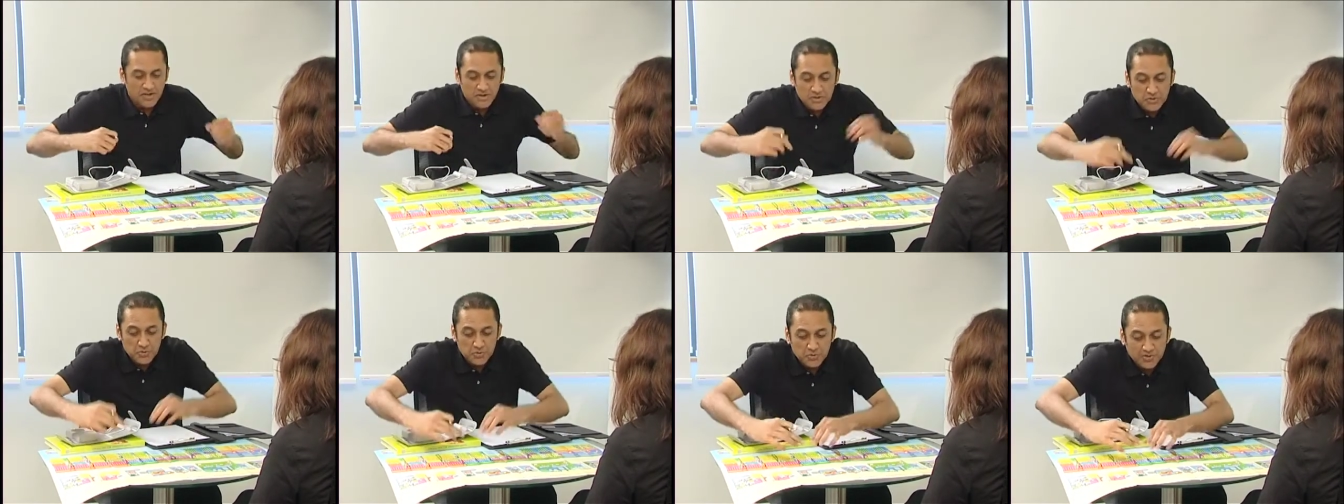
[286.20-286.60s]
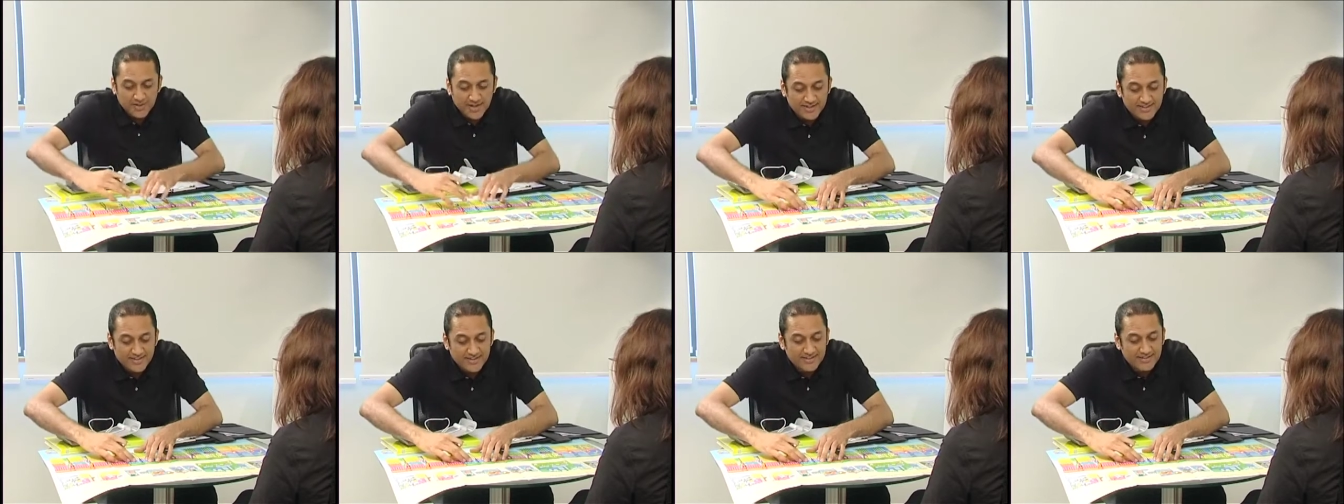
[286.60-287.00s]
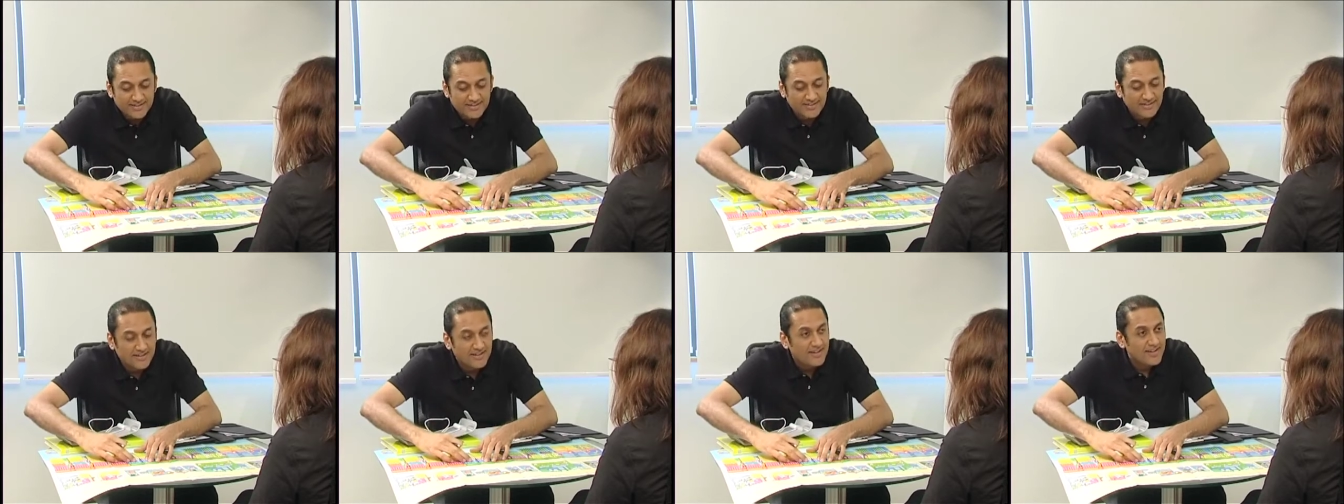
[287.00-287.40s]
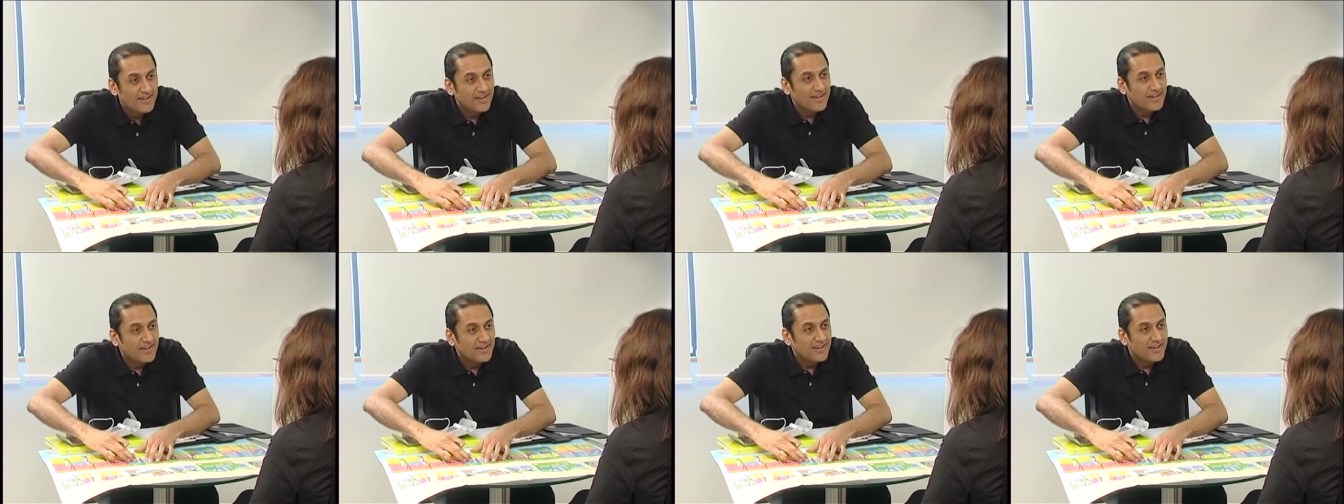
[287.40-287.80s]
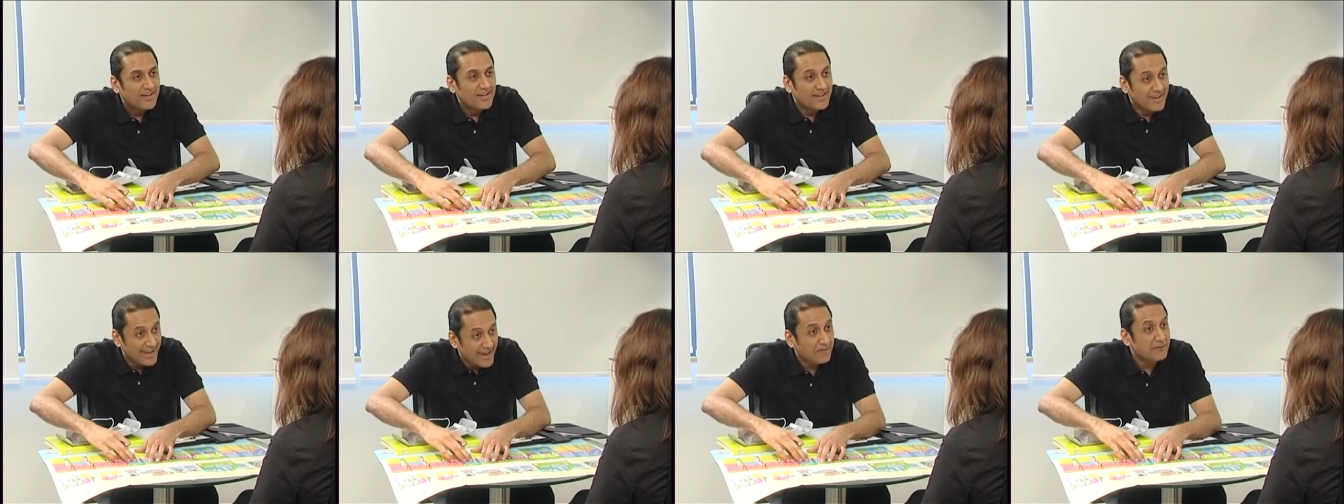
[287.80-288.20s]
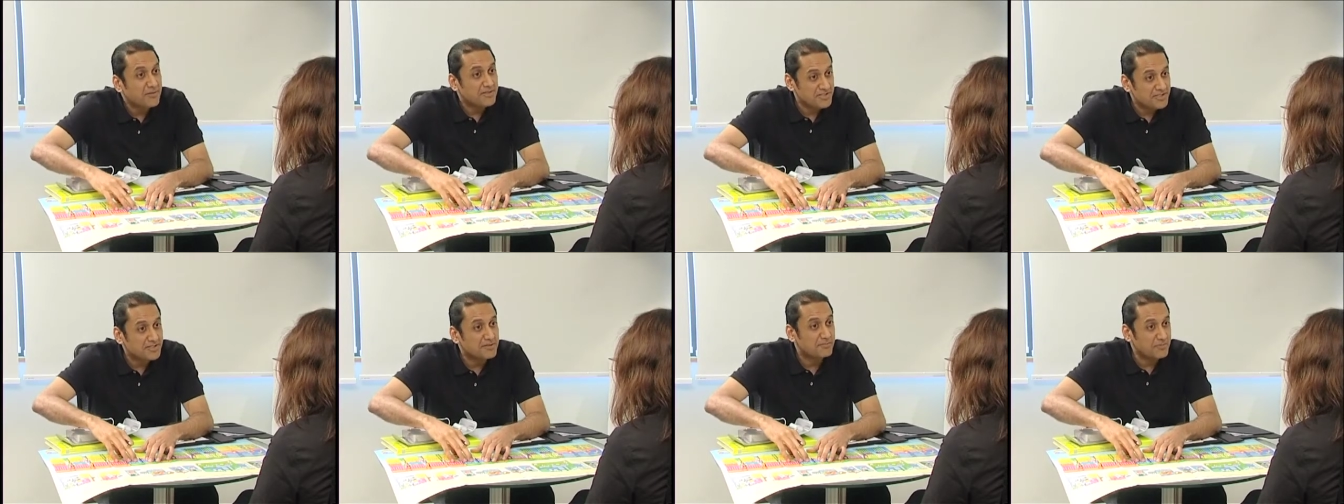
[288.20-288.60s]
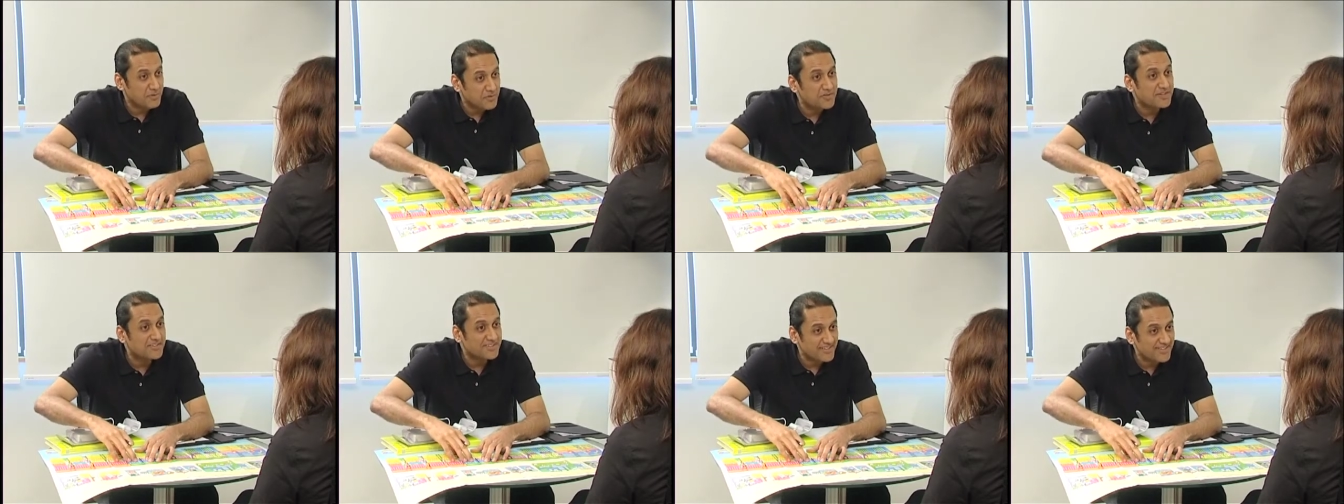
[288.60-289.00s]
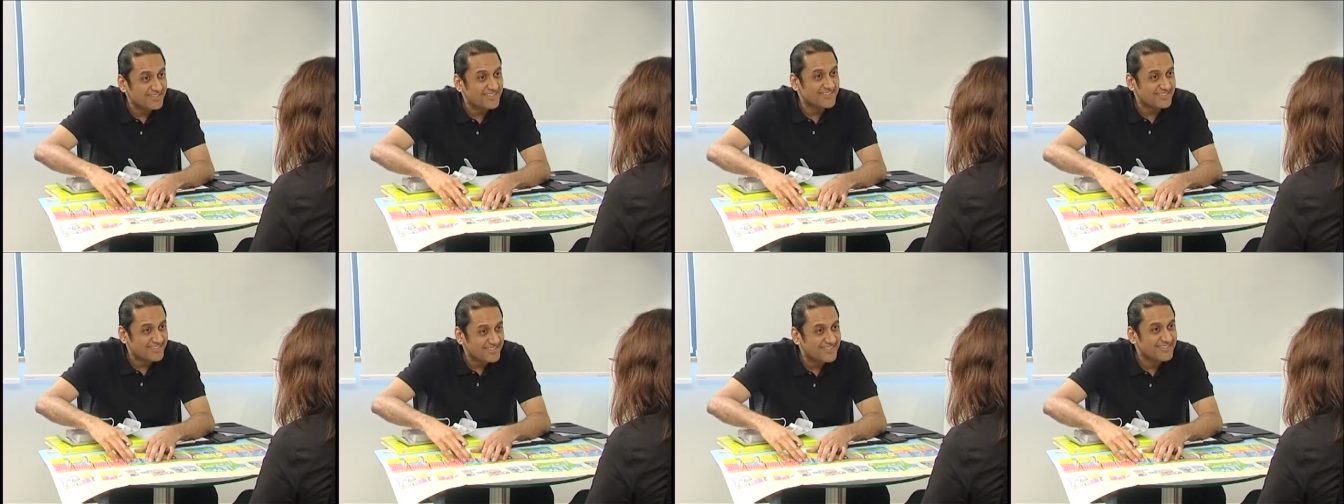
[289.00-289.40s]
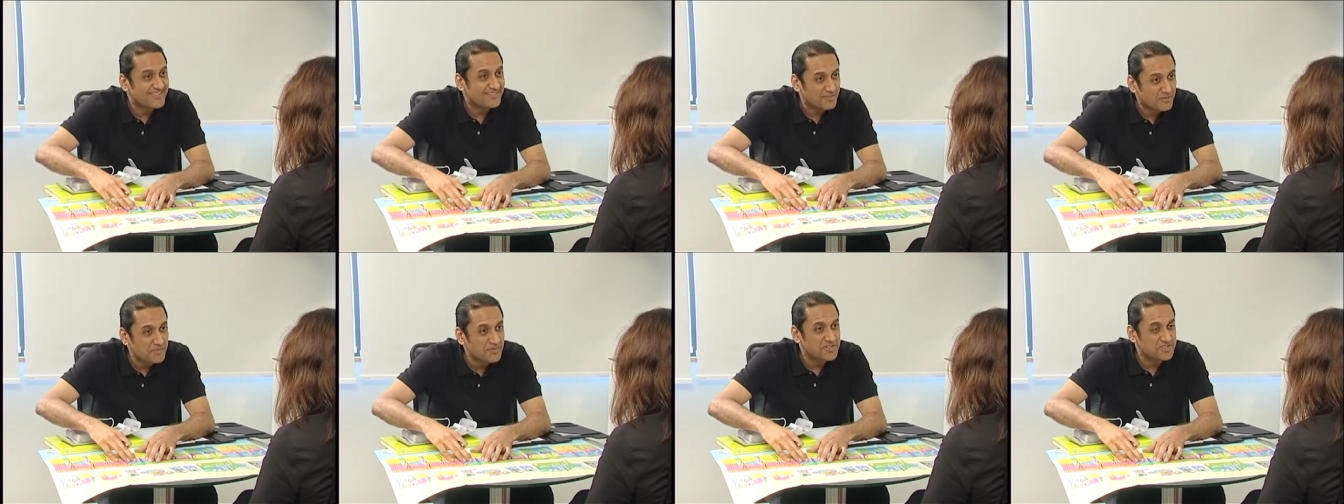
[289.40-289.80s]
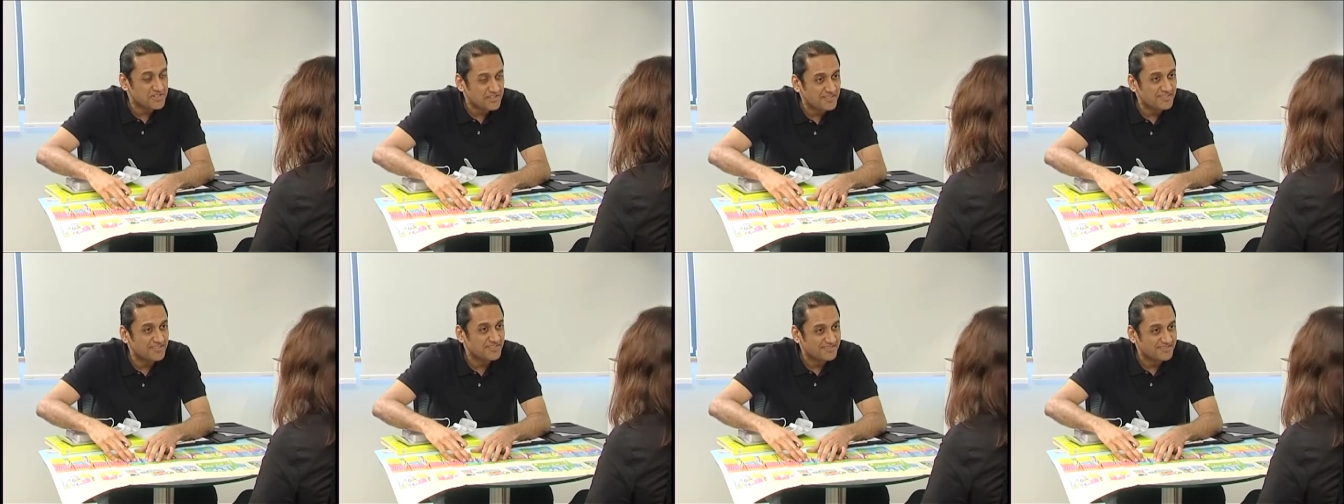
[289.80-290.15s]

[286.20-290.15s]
You could get the language and computer skills for Michelle,